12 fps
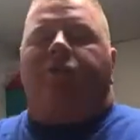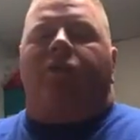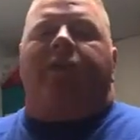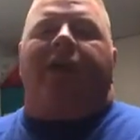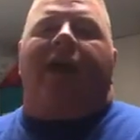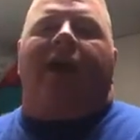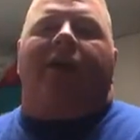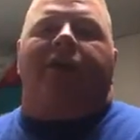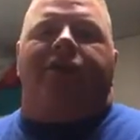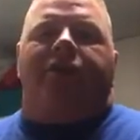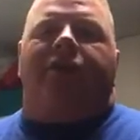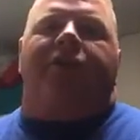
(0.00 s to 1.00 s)
40
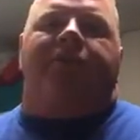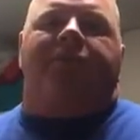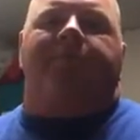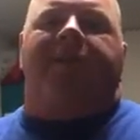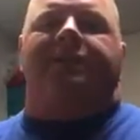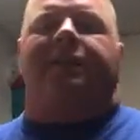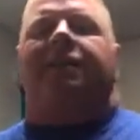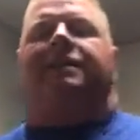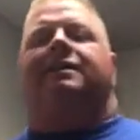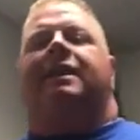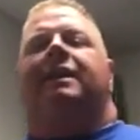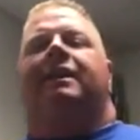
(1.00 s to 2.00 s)
hours, you can just basically
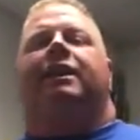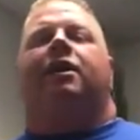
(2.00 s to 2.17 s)
say they